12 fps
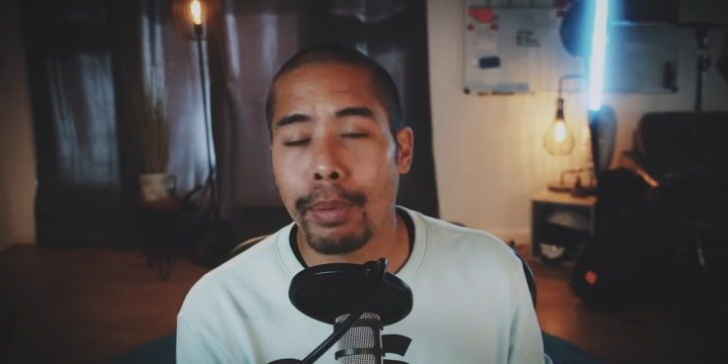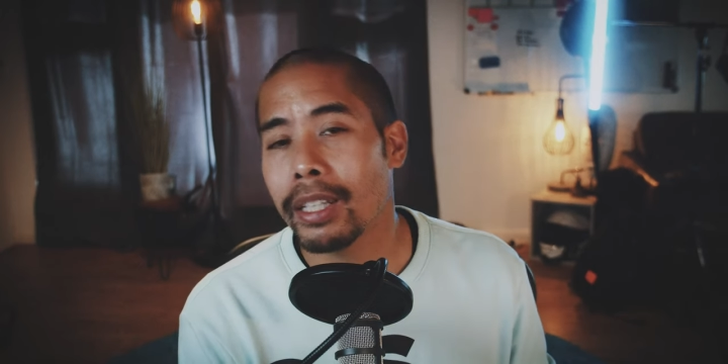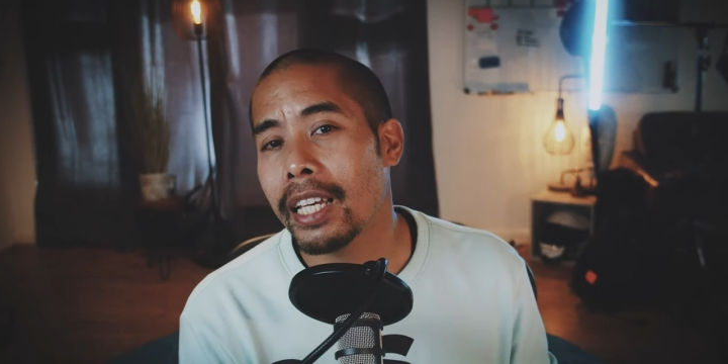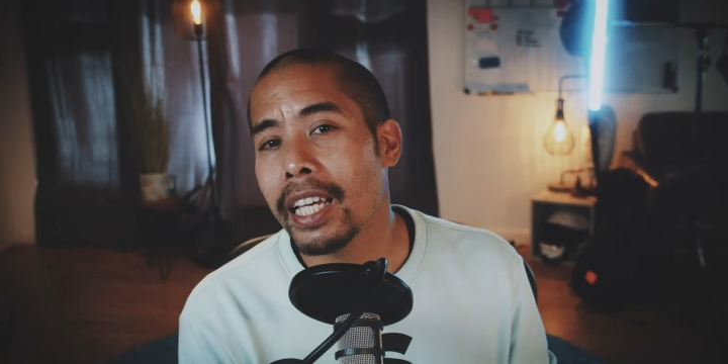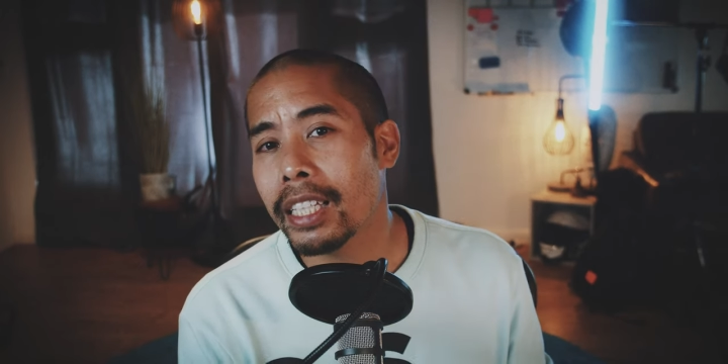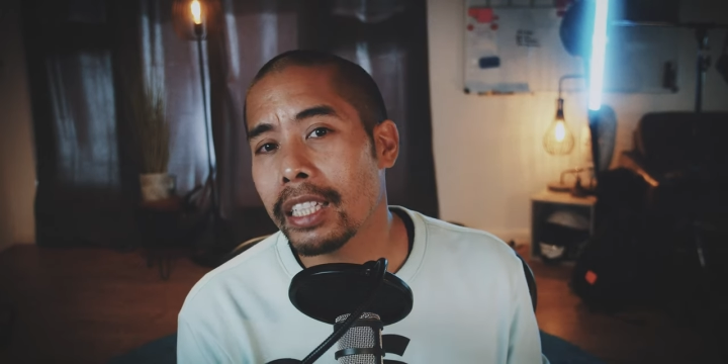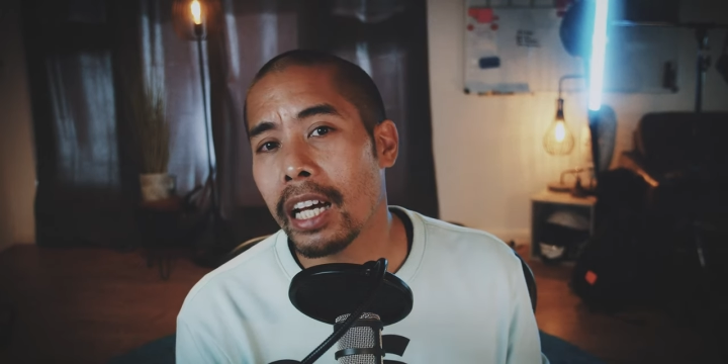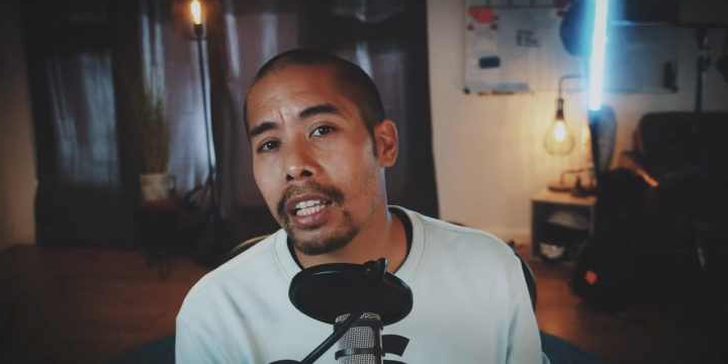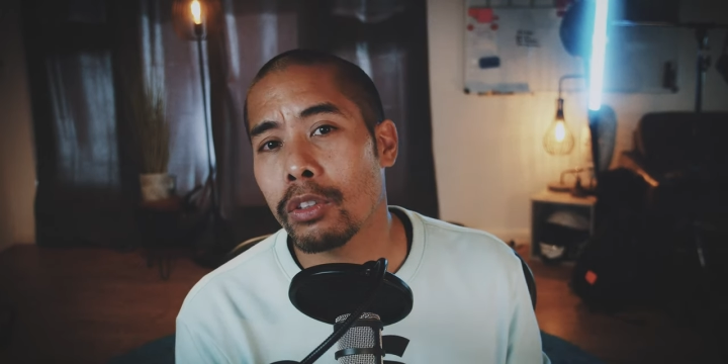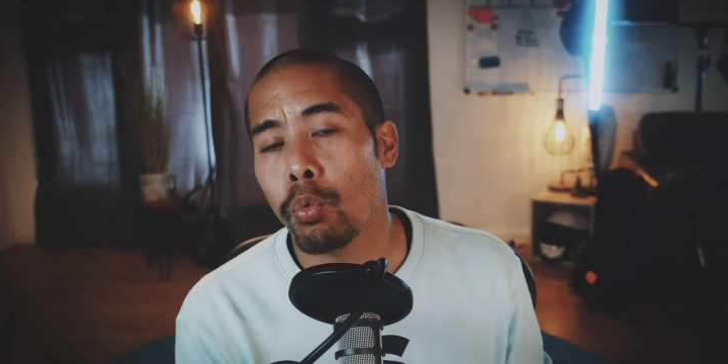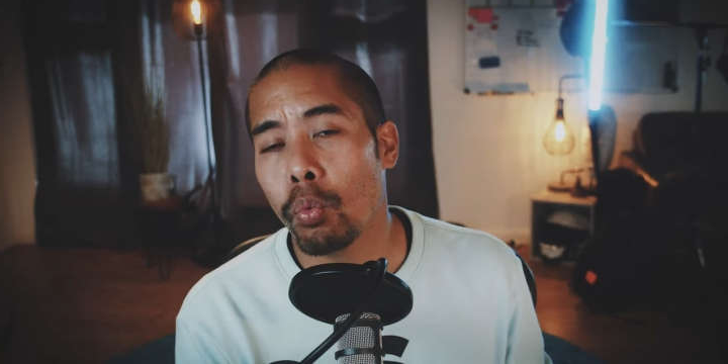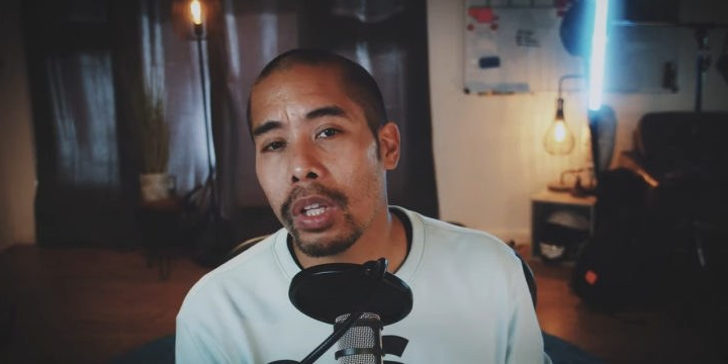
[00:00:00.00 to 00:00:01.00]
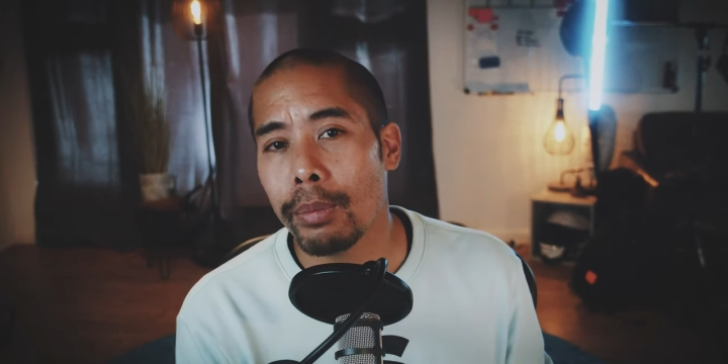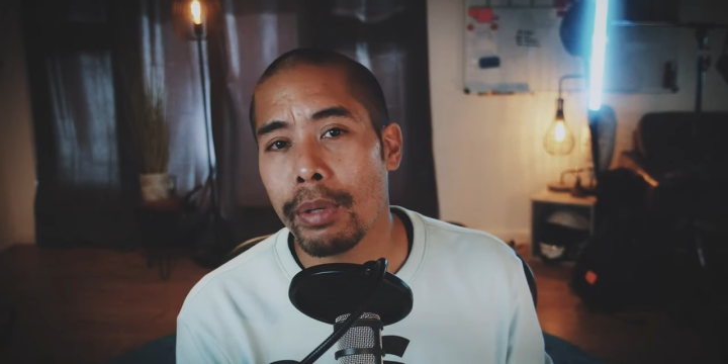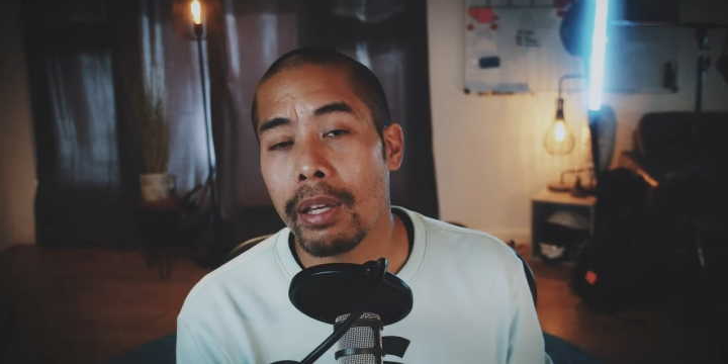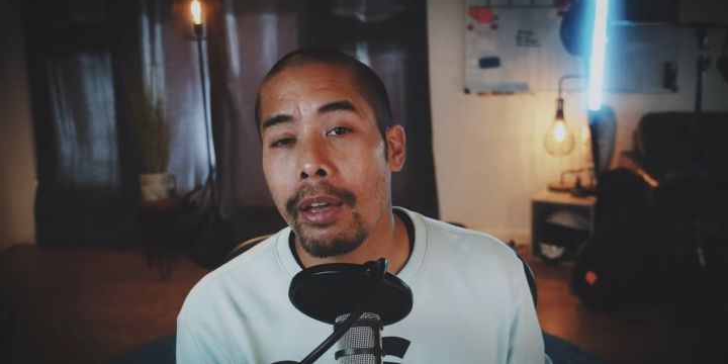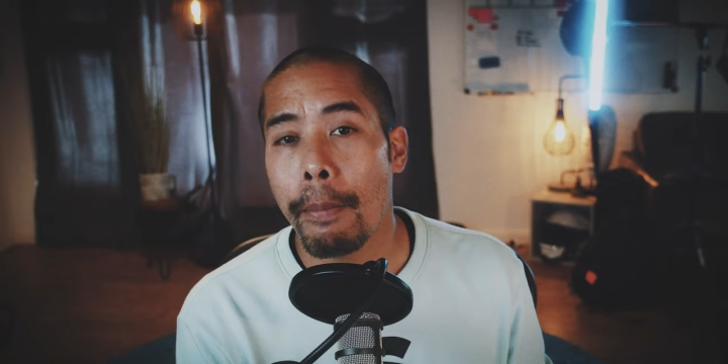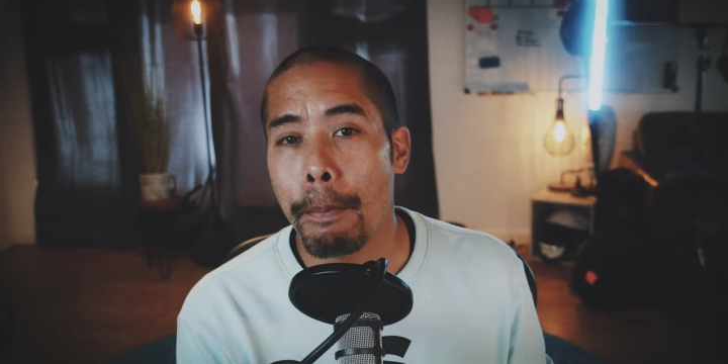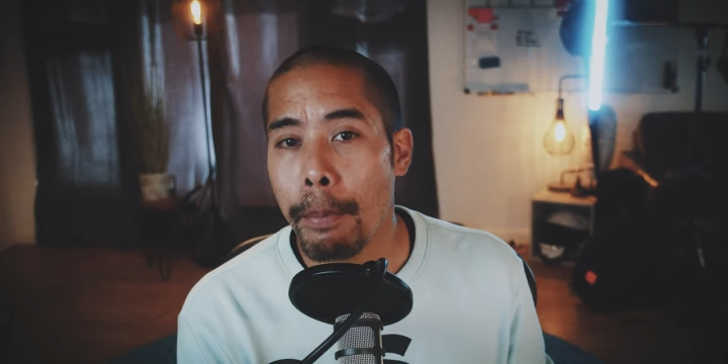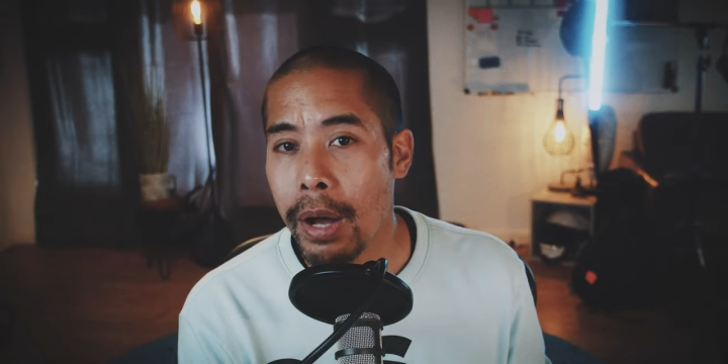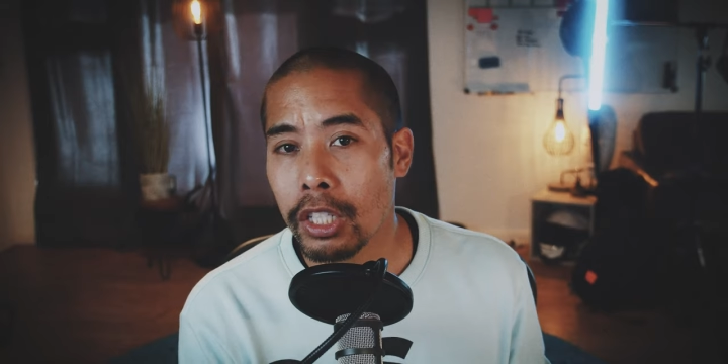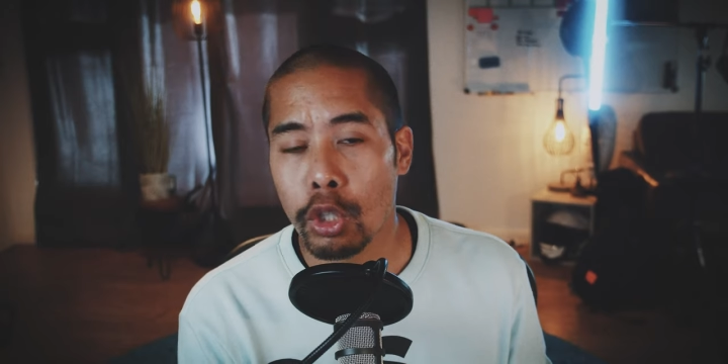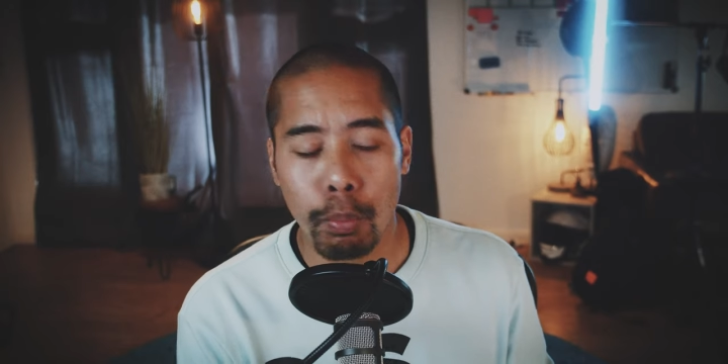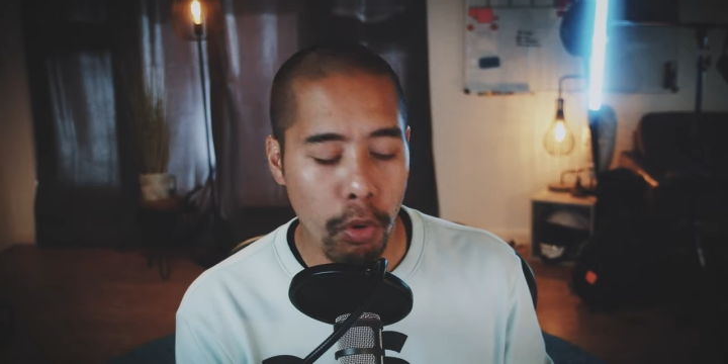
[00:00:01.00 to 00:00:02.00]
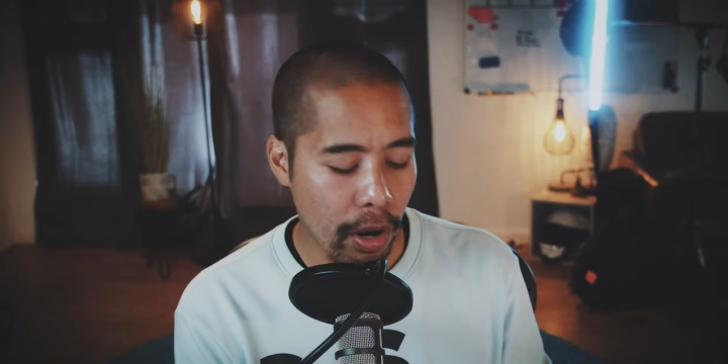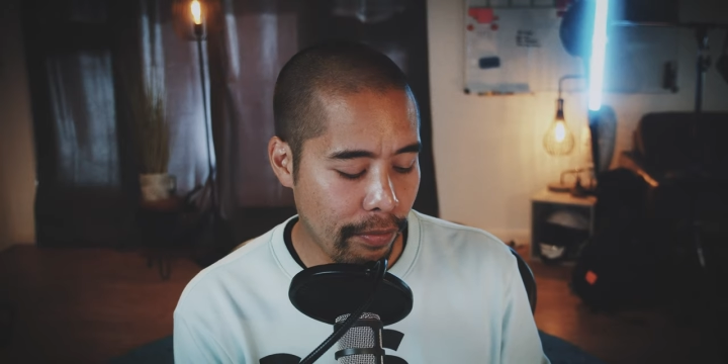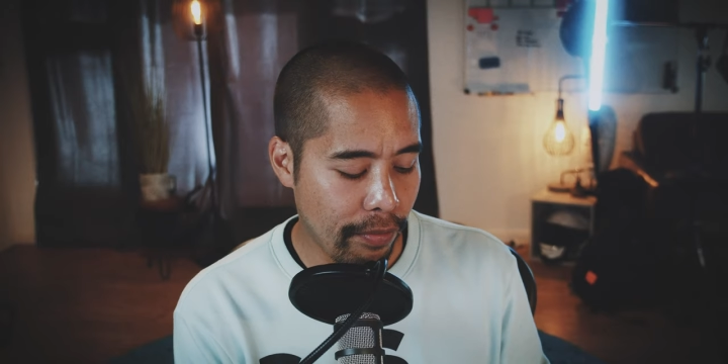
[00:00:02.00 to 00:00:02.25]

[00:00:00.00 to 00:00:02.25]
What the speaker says: but the heat gun will be much more